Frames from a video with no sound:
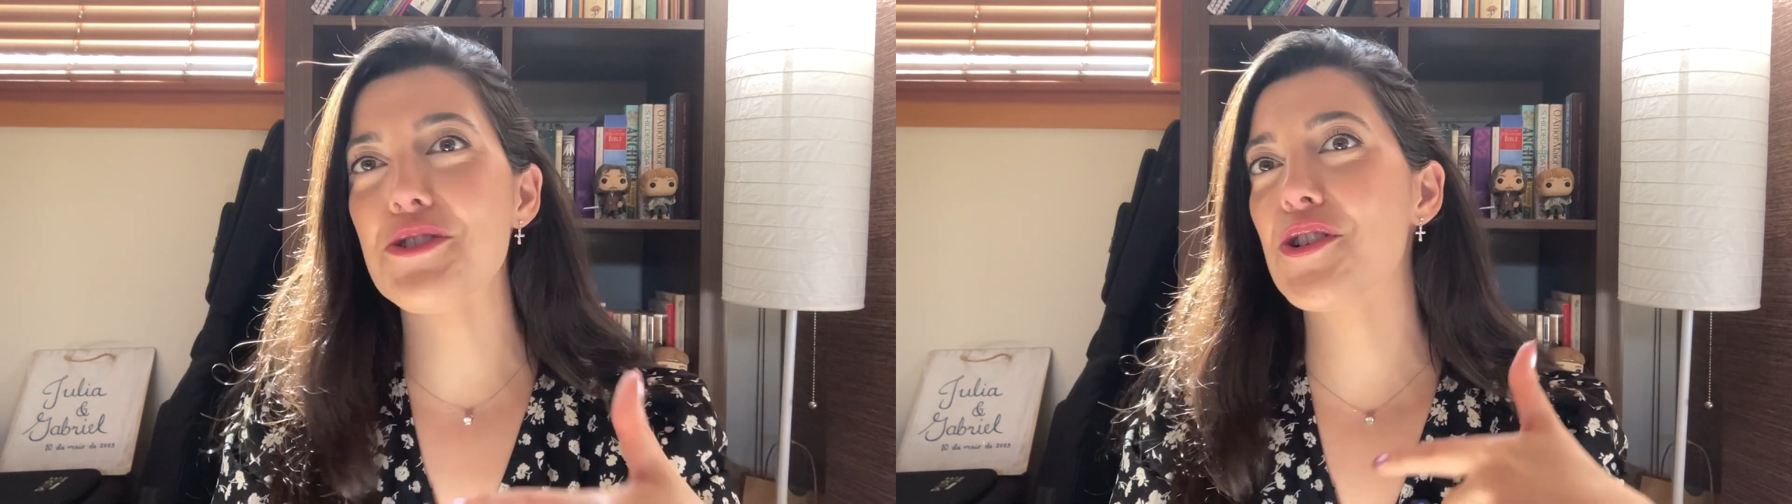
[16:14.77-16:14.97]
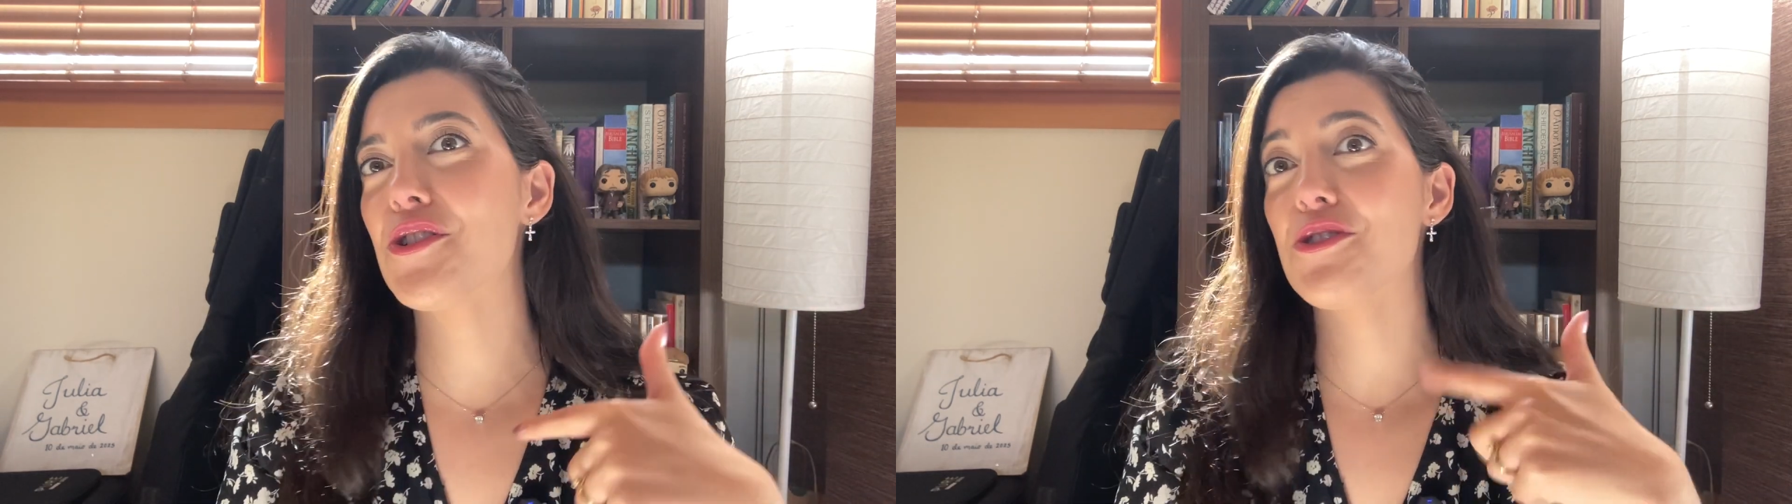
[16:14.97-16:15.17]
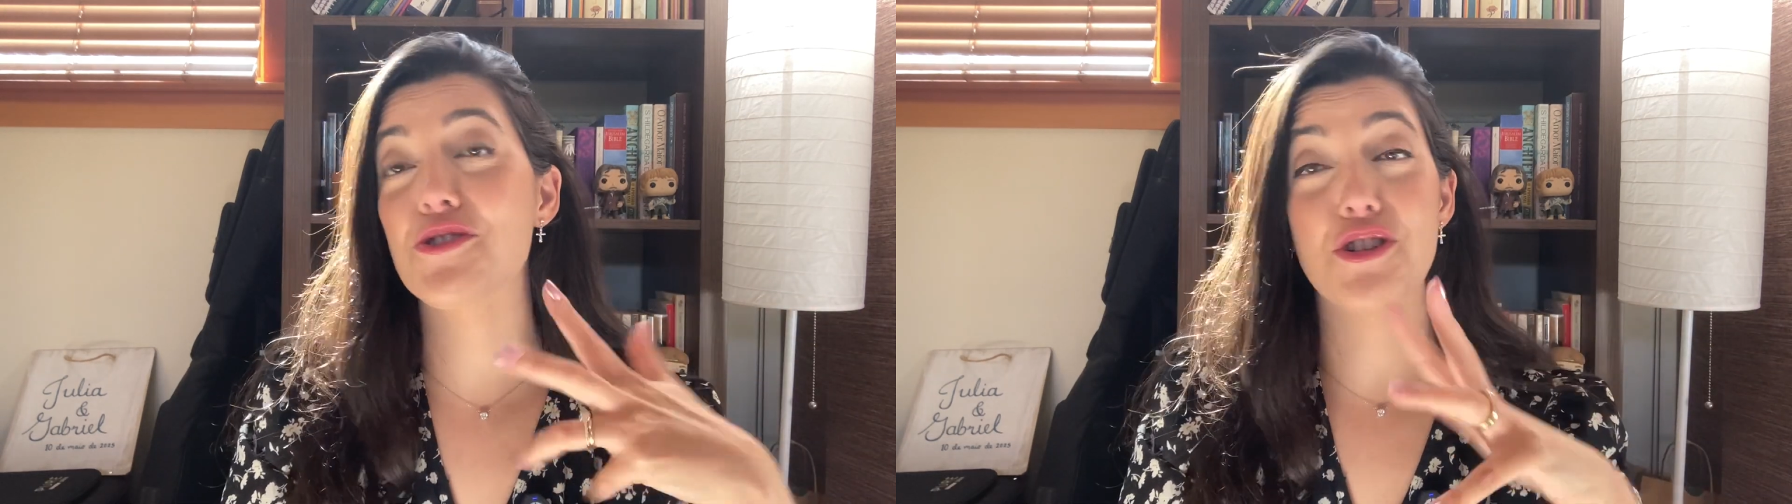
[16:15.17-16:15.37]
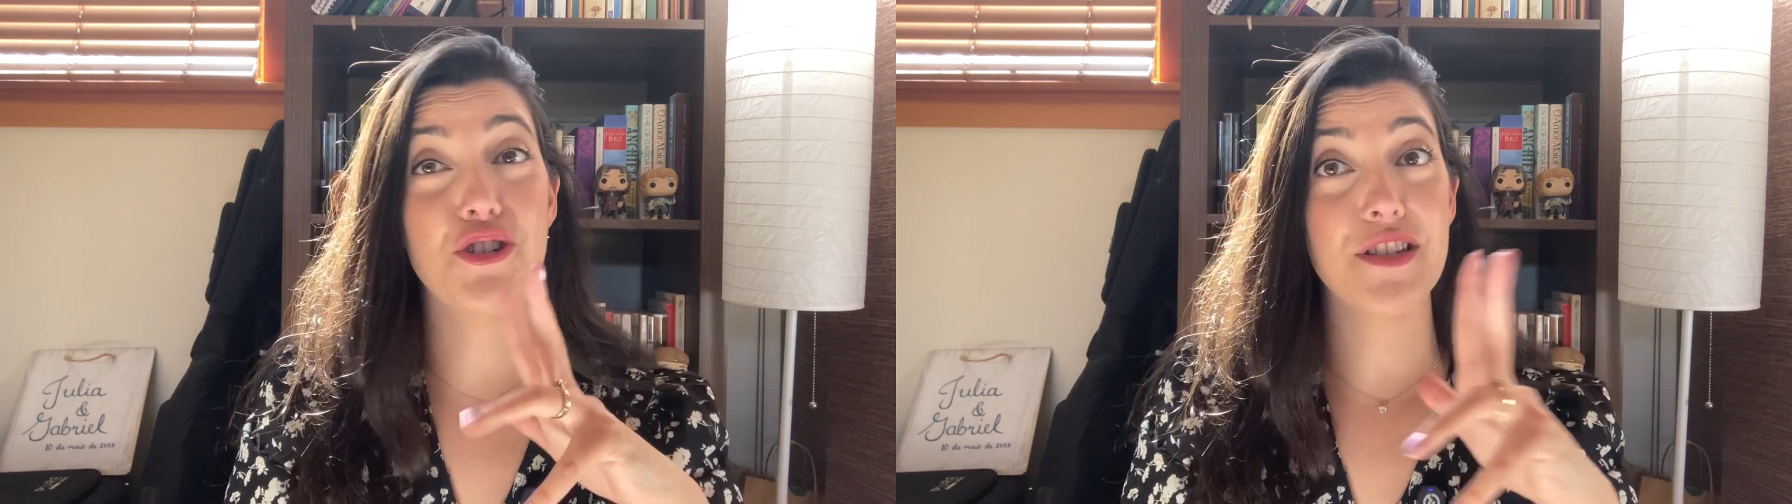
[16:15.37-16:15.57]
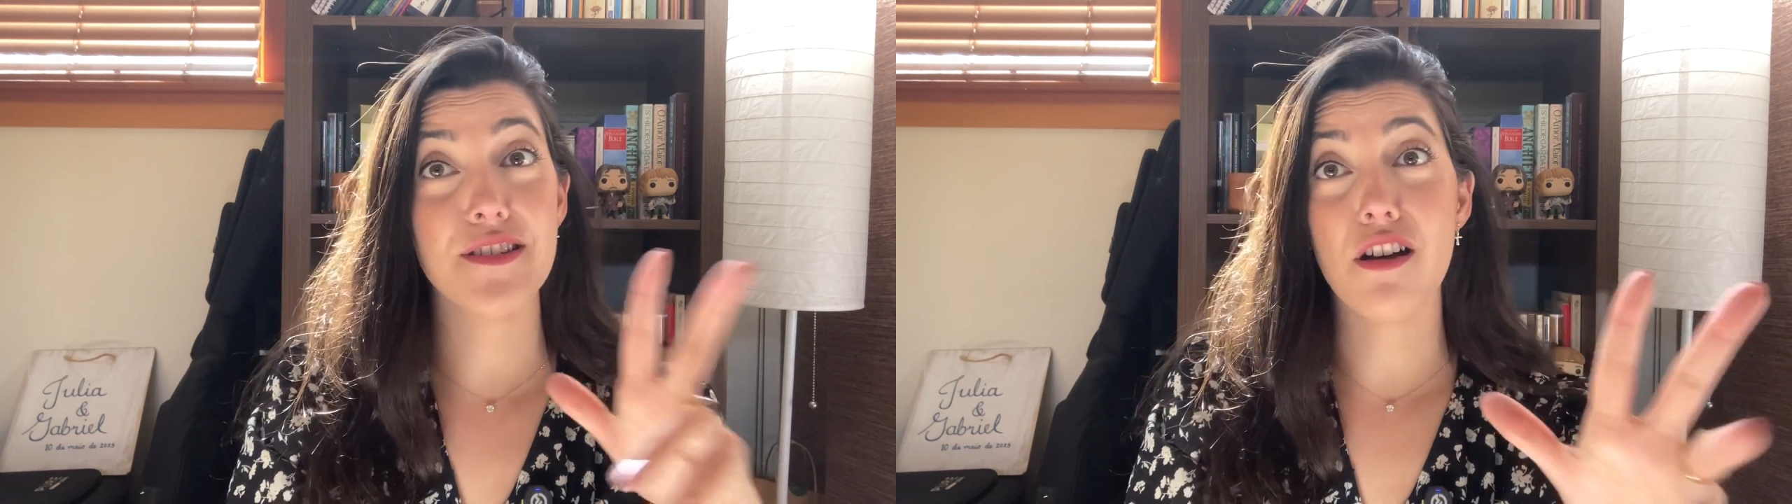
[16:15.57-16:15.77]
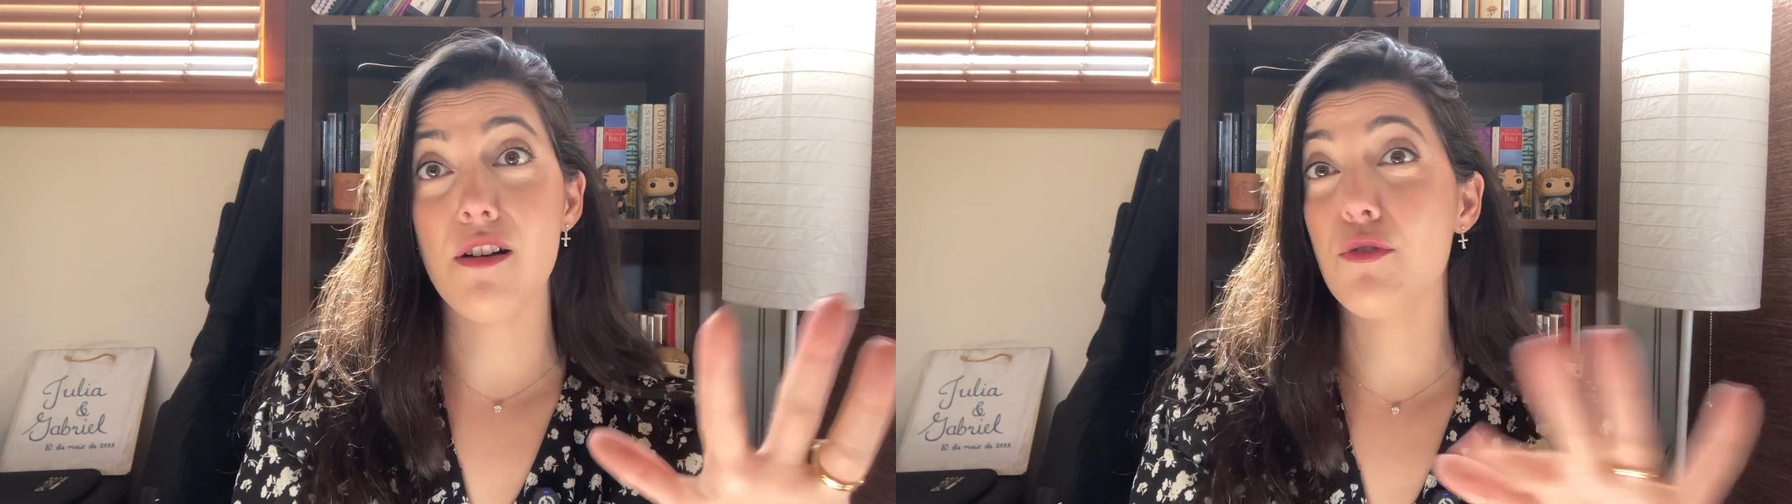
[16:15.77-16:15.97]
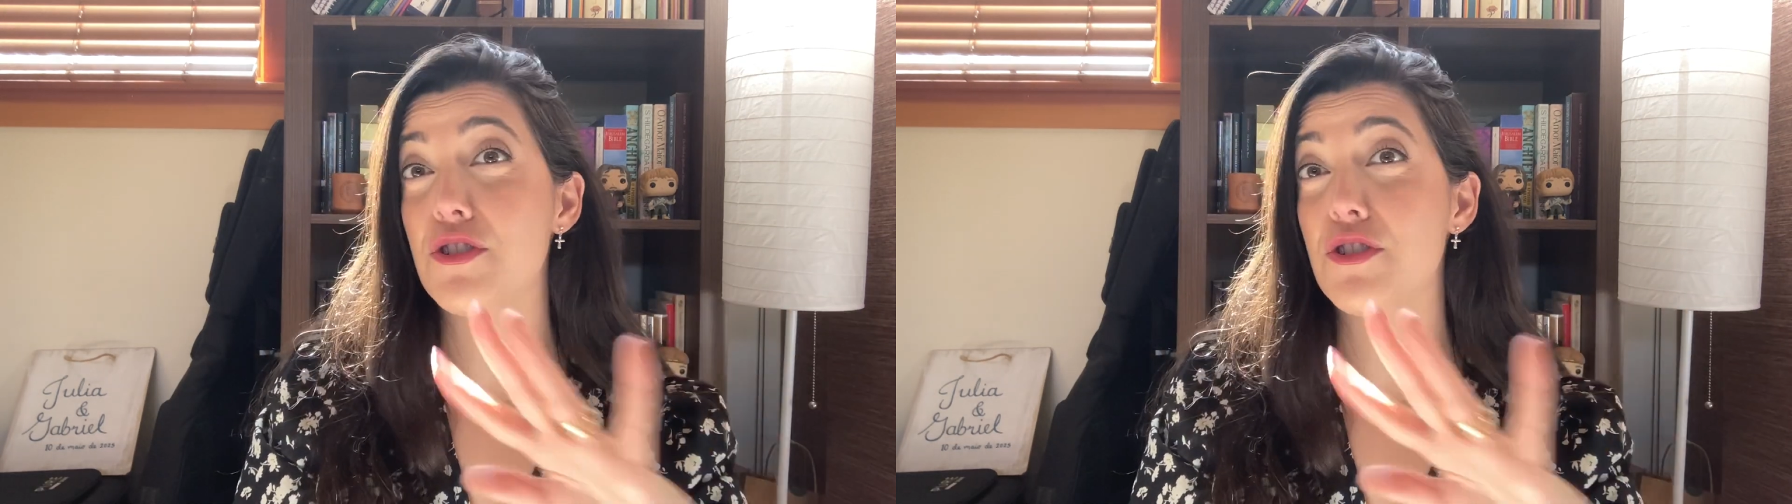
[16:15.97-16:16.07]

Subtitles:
church, and she's awful,